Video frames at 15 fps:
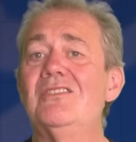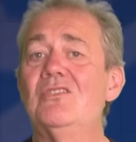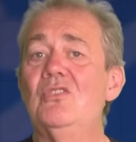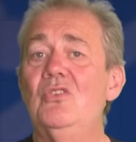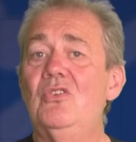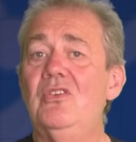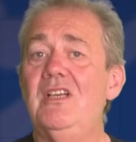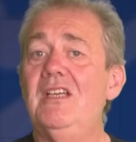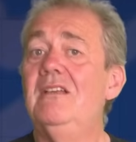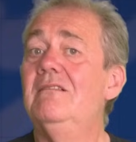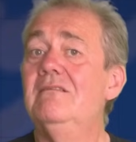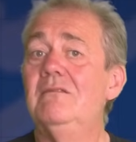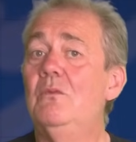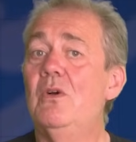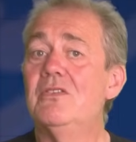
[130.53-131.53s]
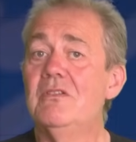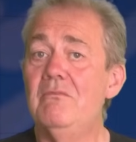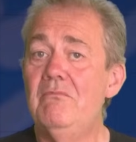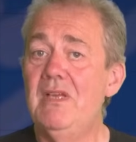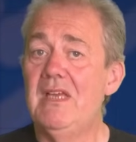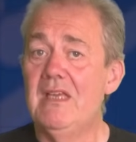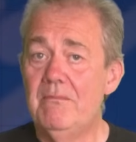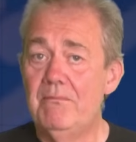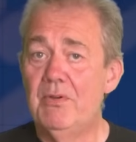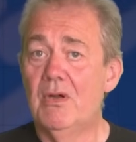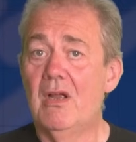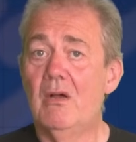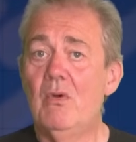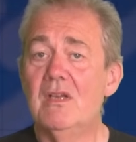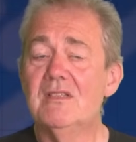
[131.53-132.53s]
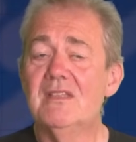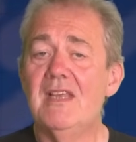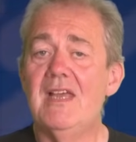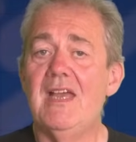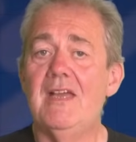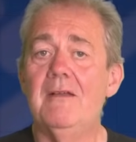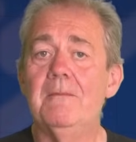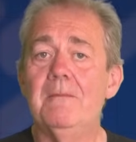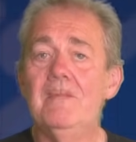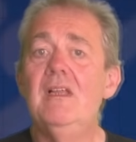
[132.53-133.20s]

story wasn't me, but I was there.